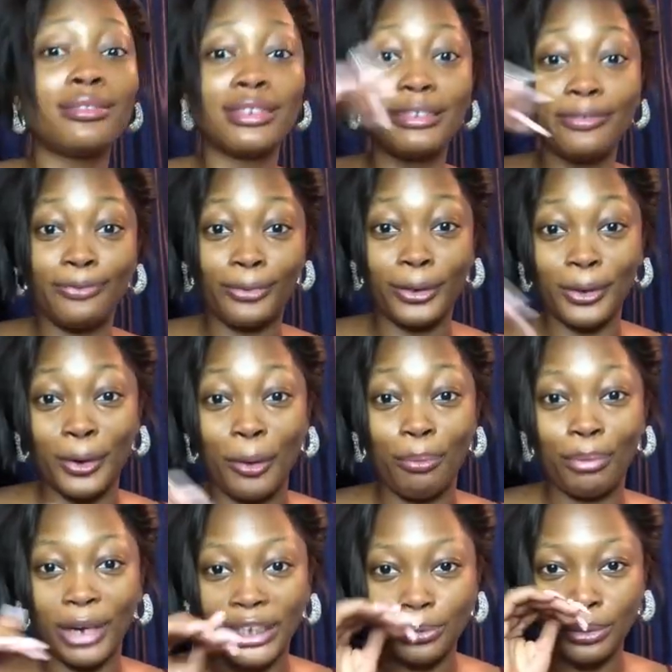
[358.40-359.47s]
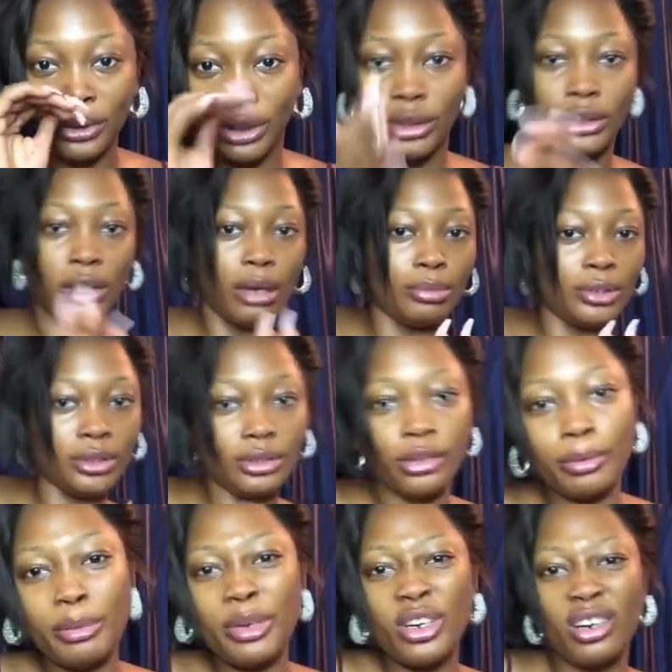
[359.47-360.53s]
rain from your passport, you know, or
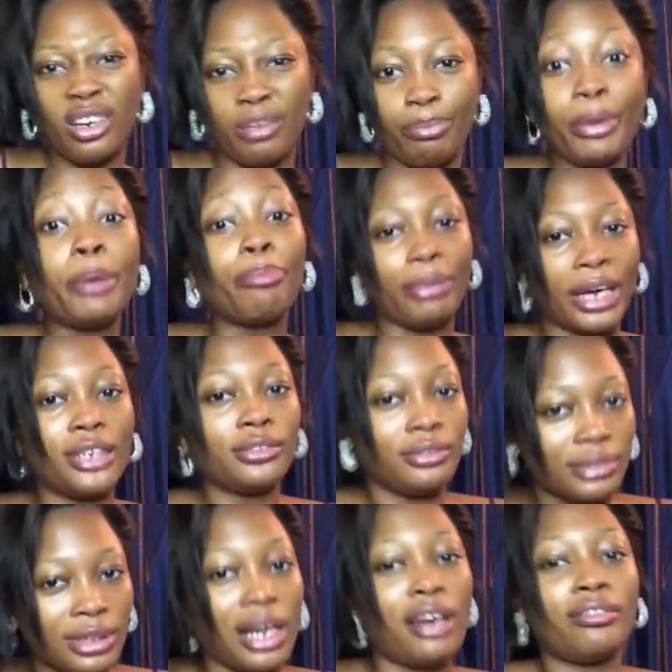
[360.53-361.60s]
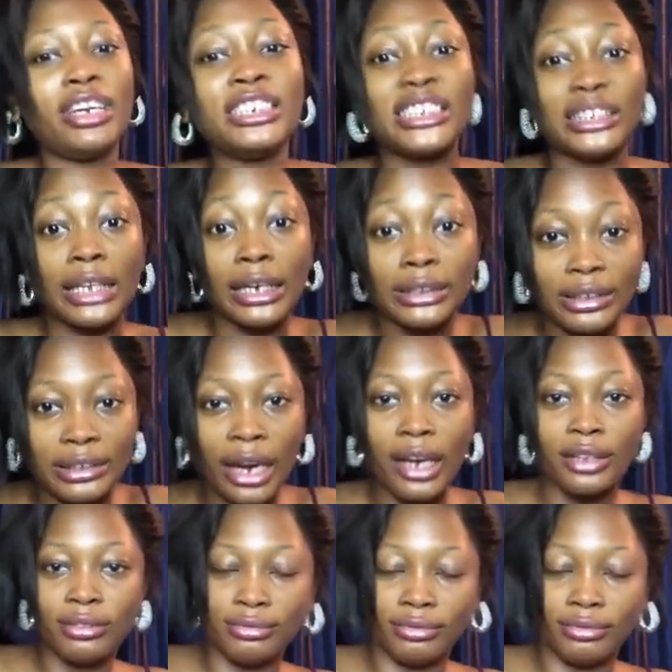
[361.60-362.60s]
maybe on paper, you know, now when it's not dry,